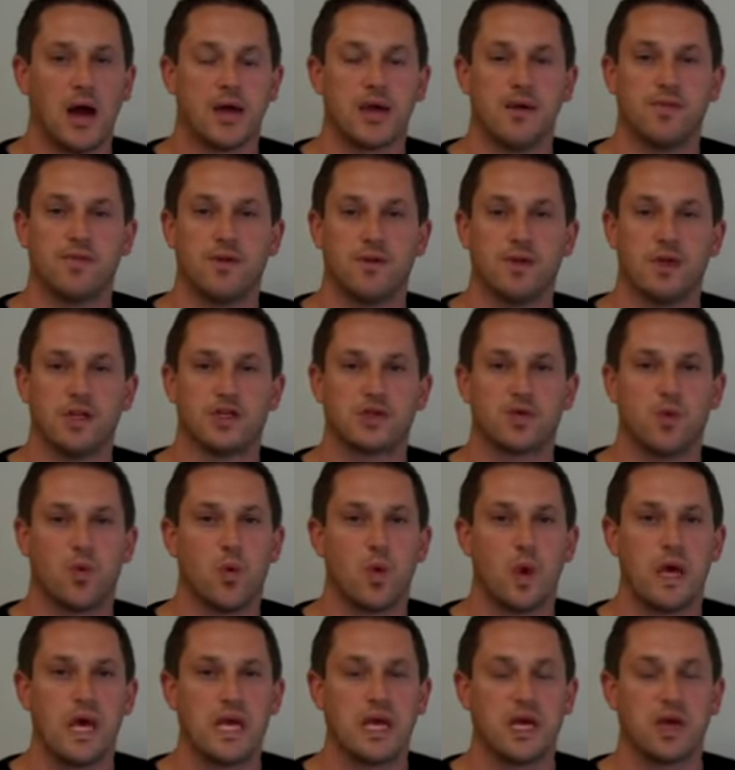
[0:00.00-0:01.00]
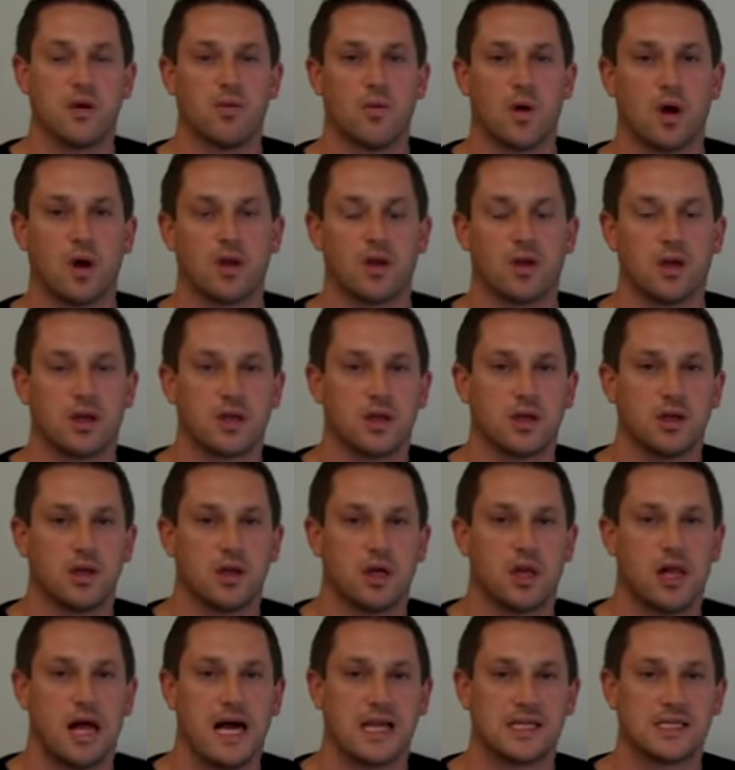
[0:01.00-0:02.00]
Even this week in one of the
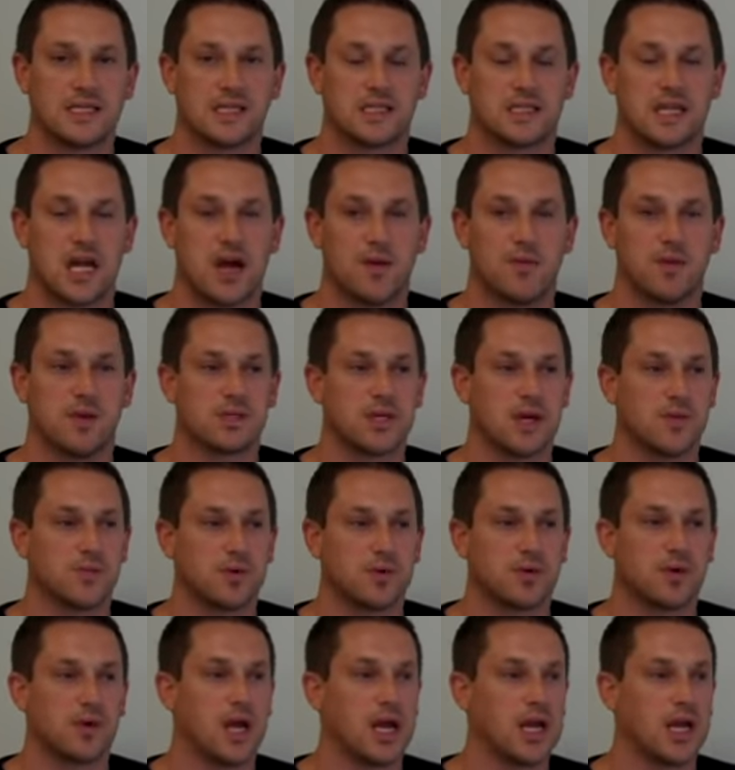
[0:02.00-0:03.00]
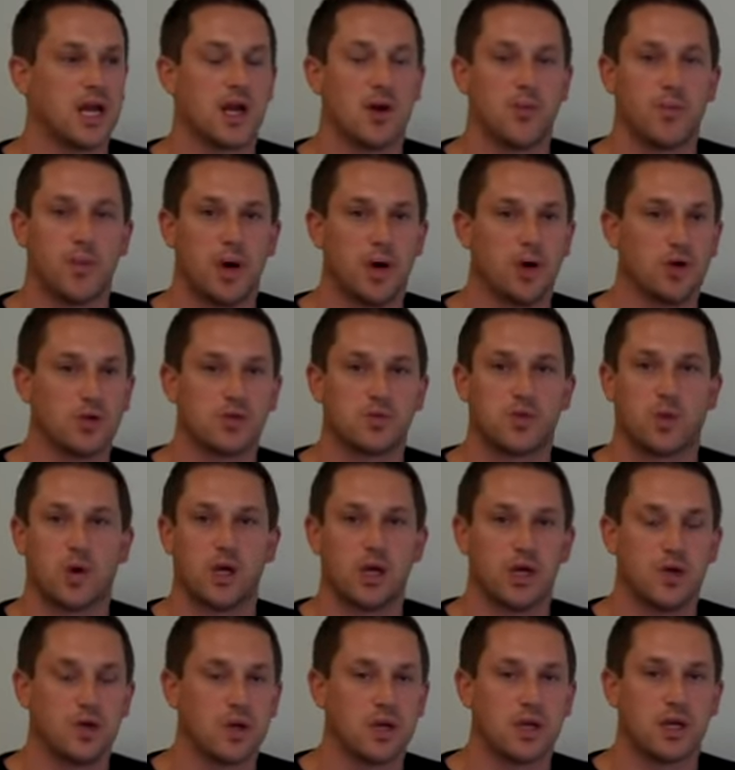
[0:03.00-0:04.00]
class assignments, I'm creating a post where
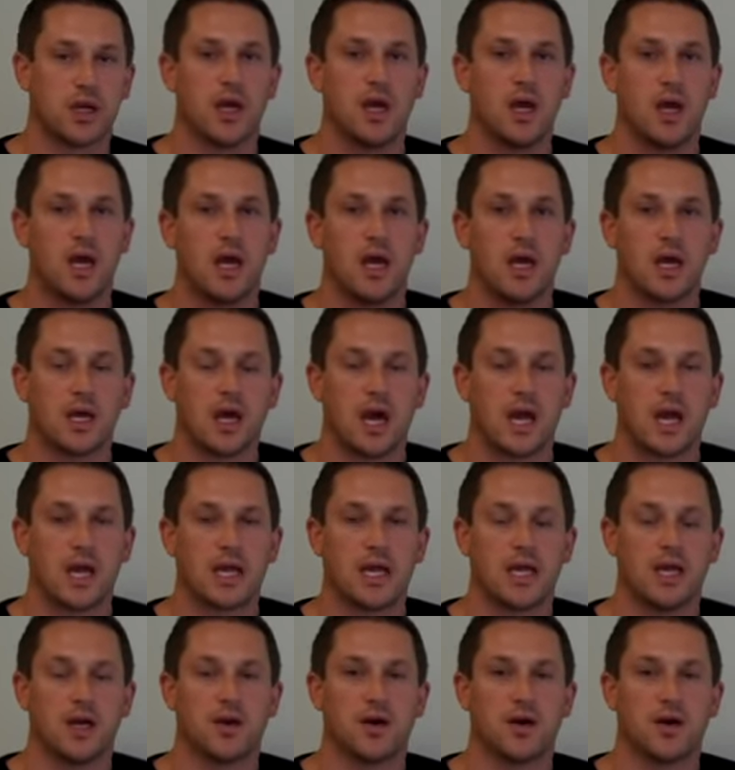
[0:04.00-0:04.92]
you can kind of